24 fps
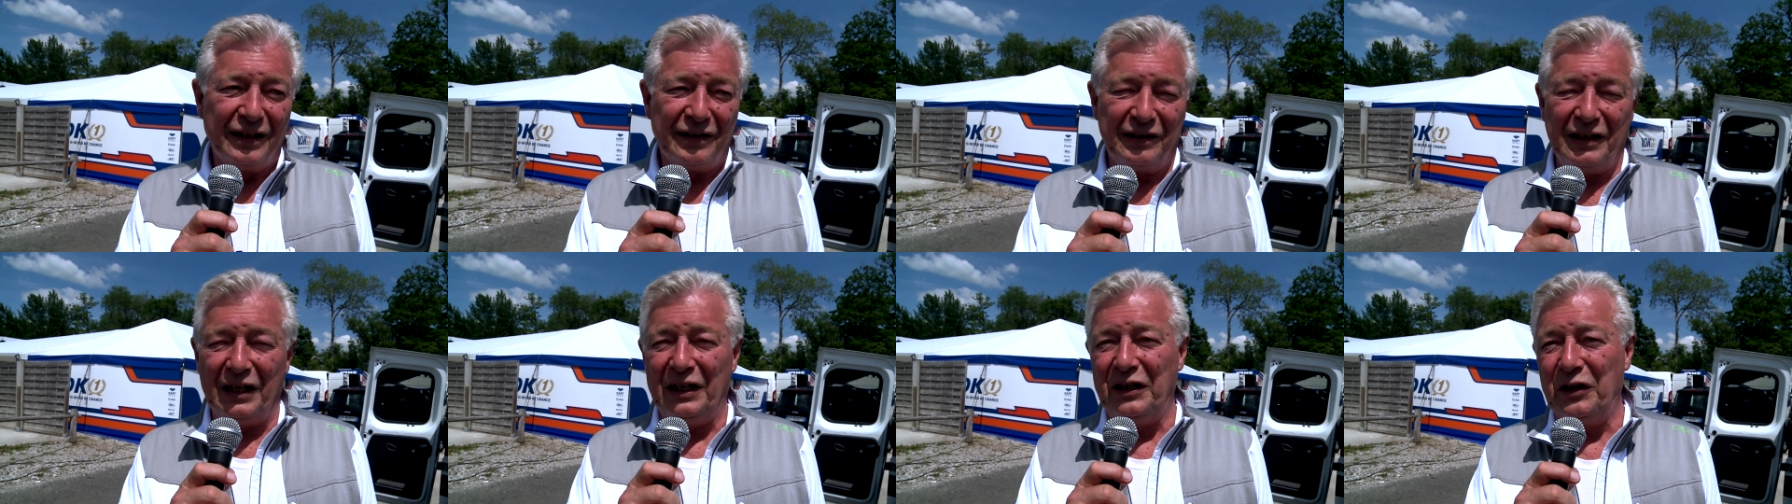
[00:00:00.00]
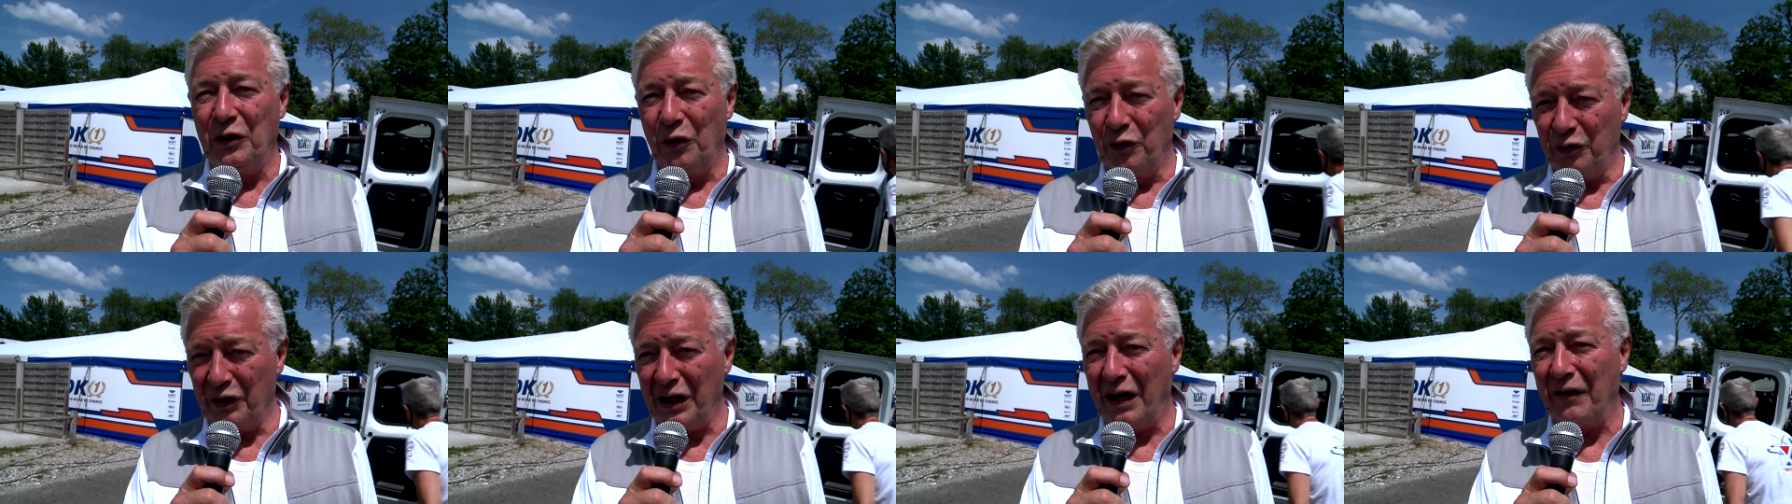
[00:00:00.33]
they
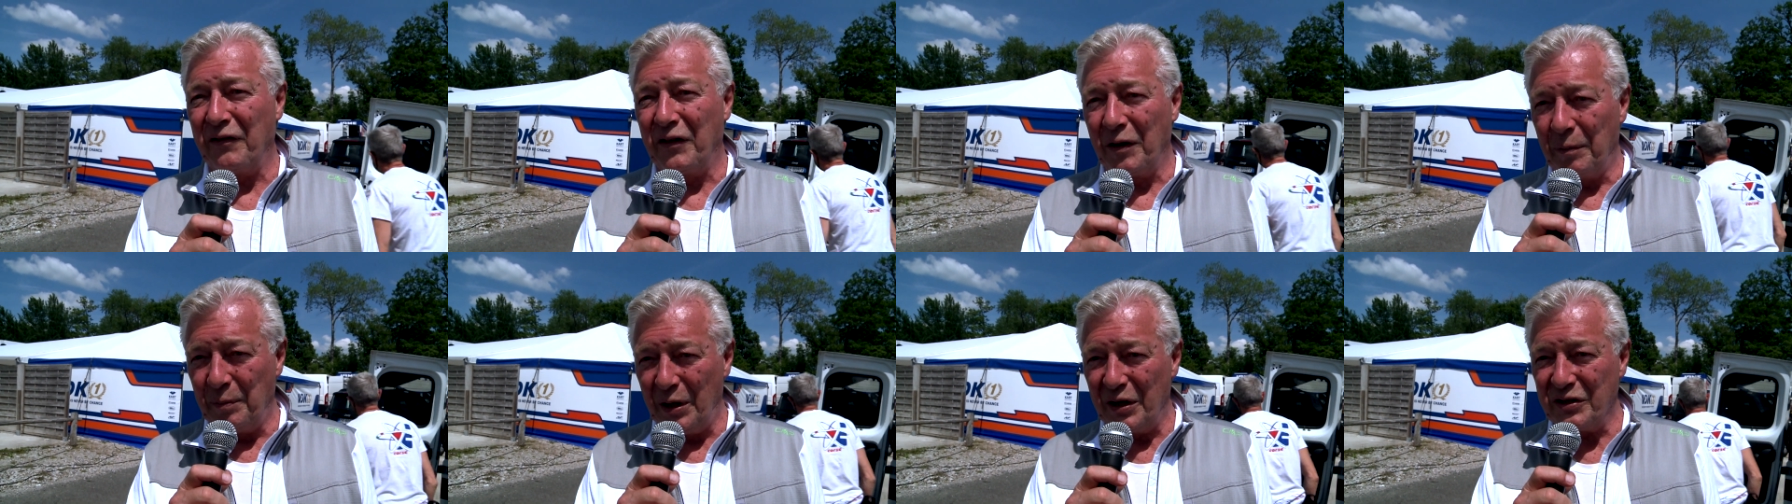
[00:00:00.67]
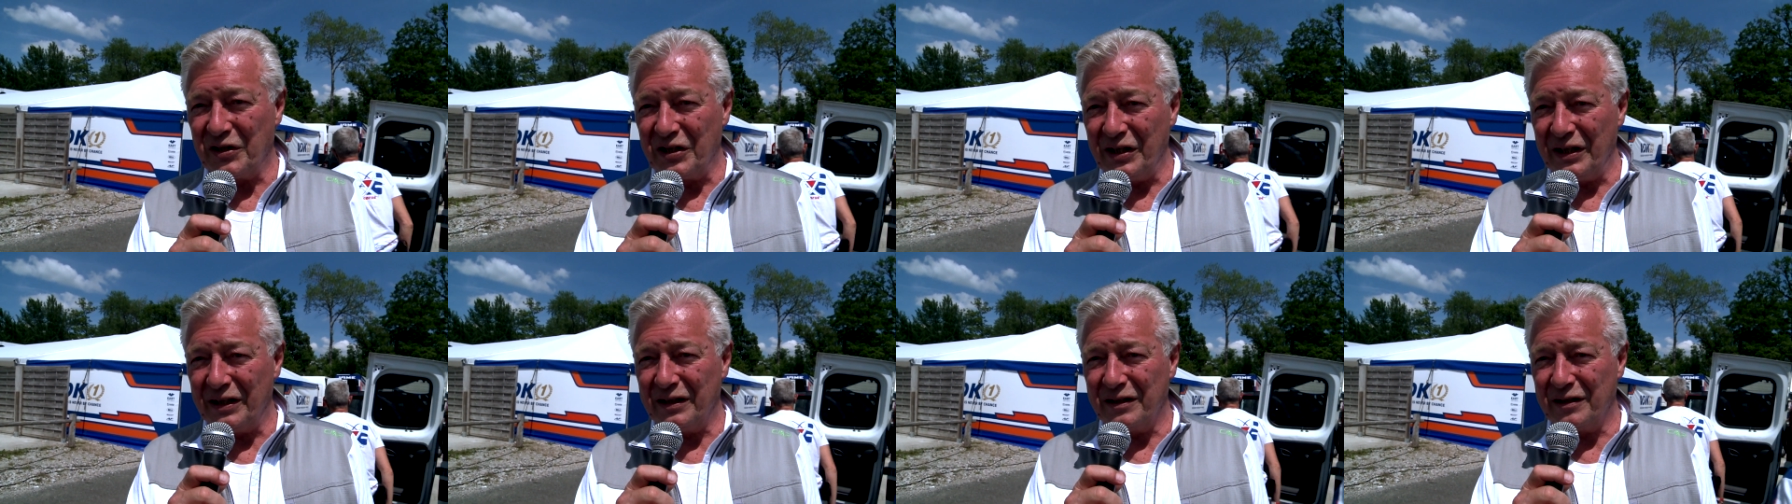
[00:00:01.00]
don't have the
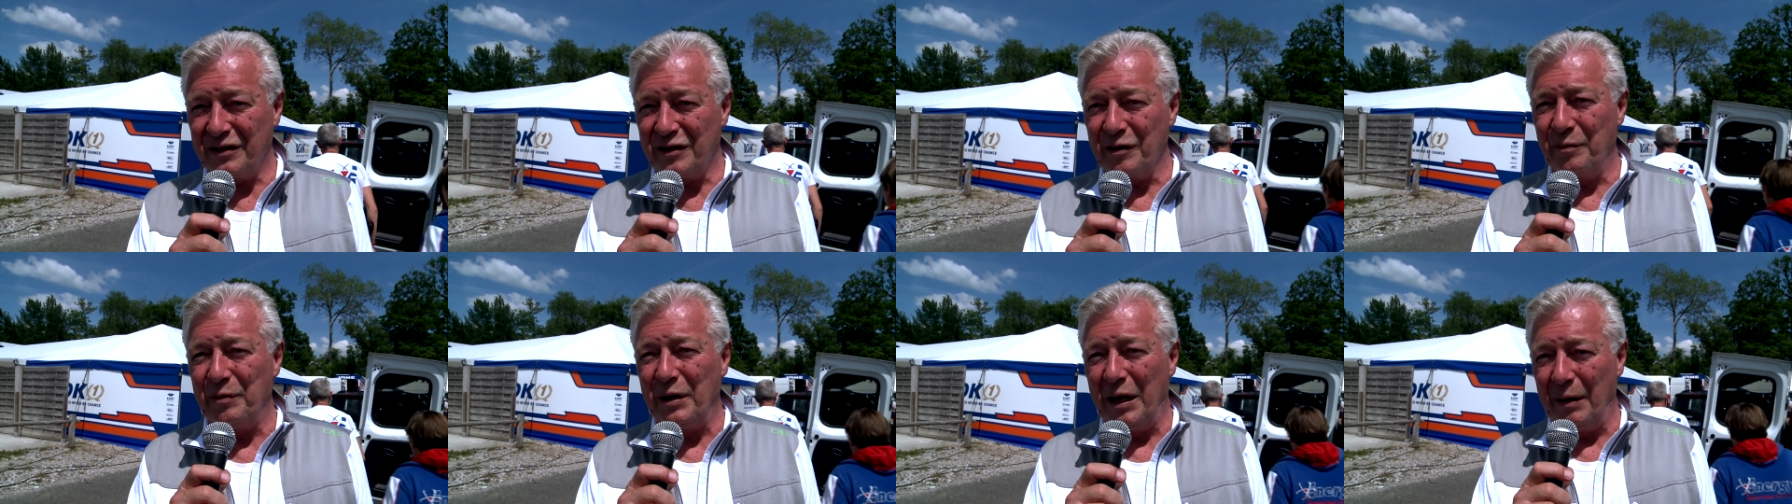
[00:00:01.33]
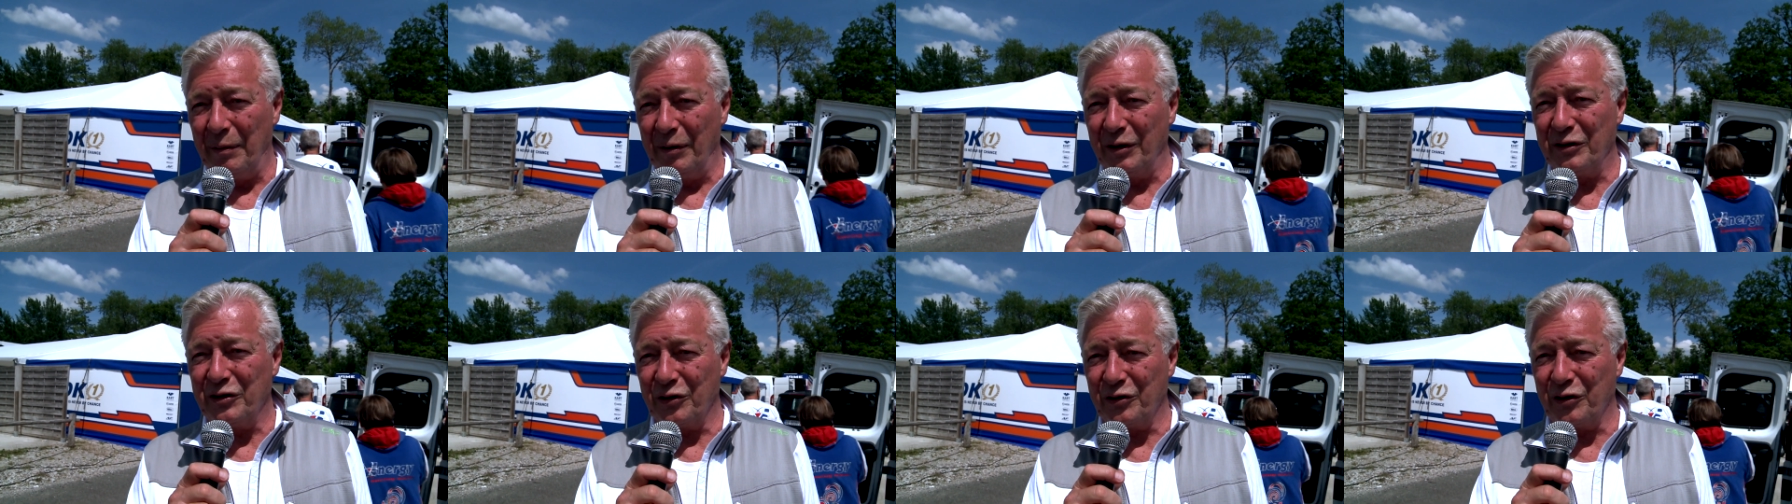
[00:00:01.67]
budget to be
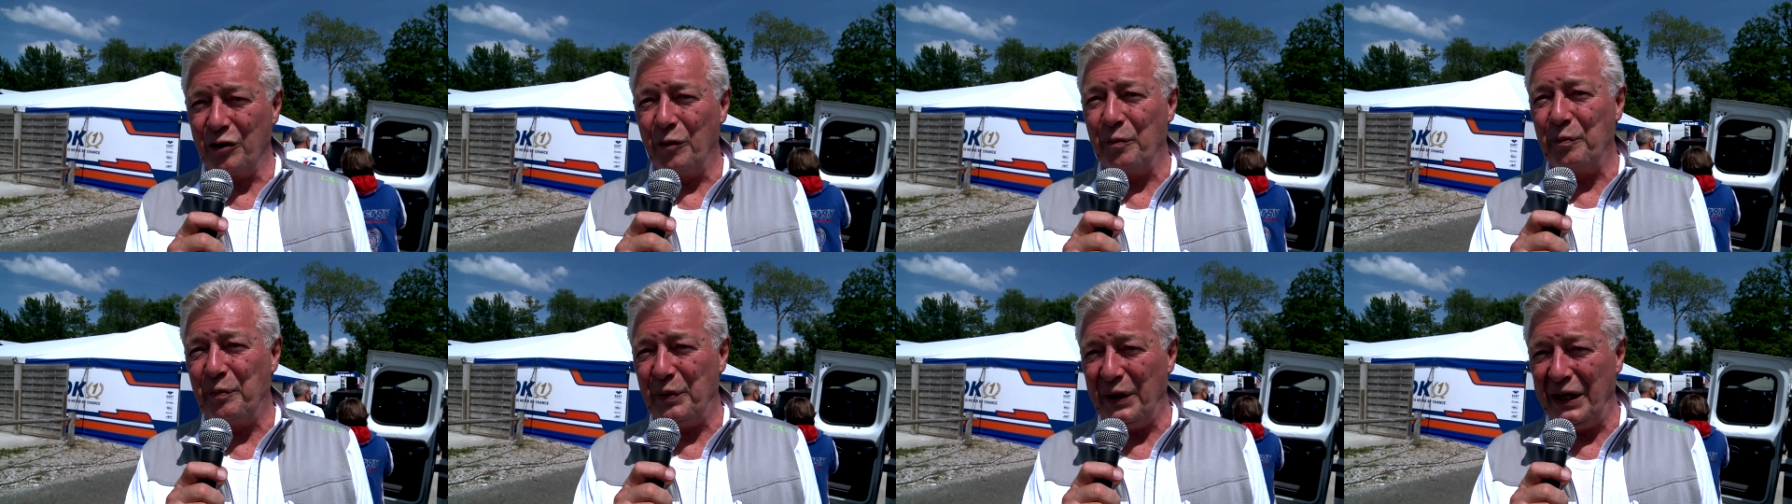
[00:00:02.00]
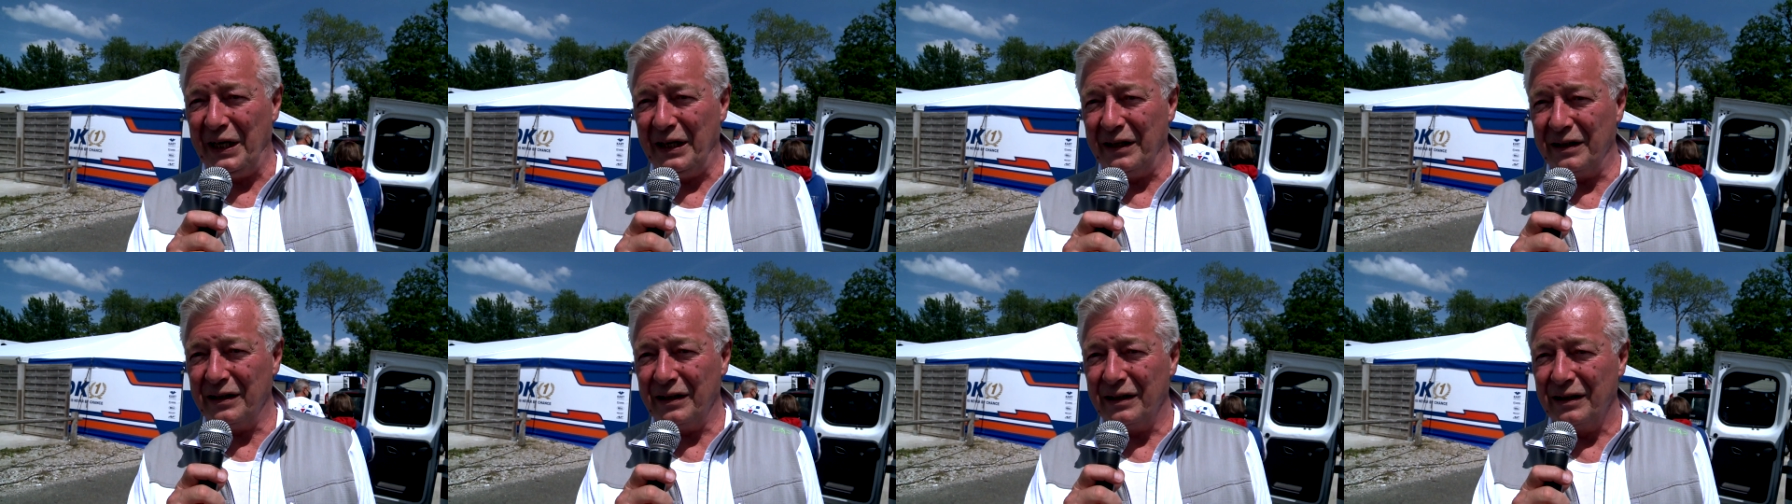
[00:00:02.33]
able to
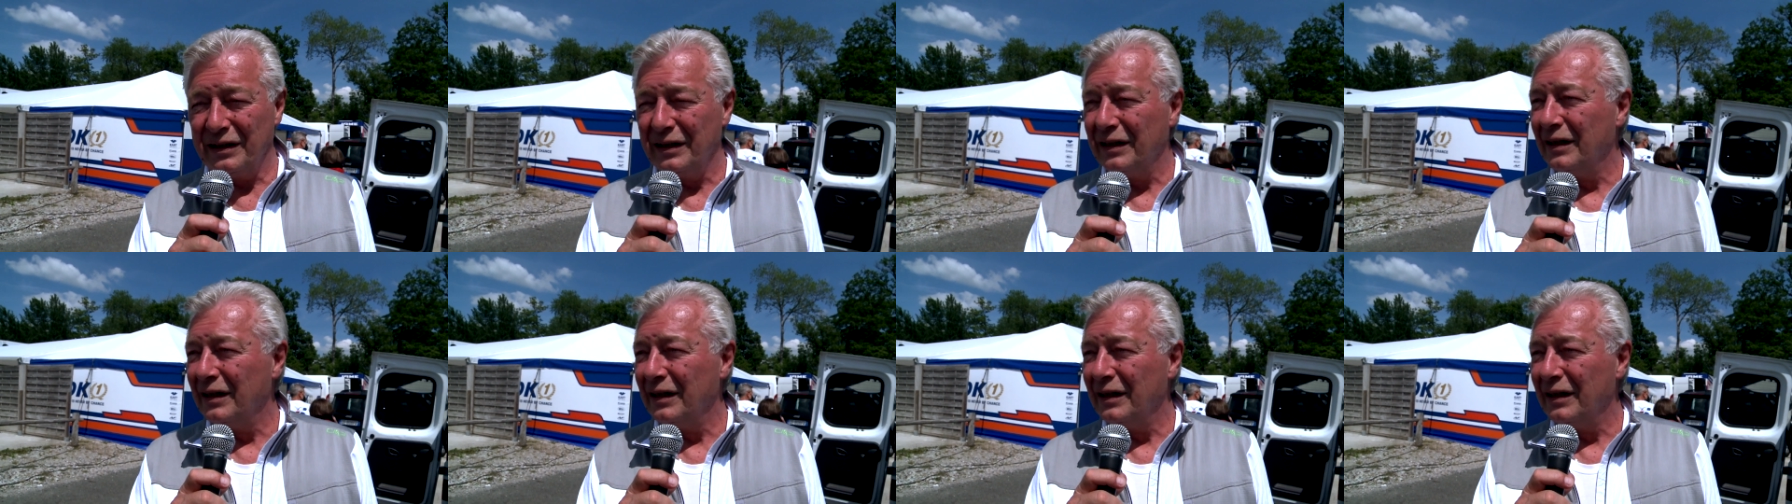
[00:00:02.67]
compete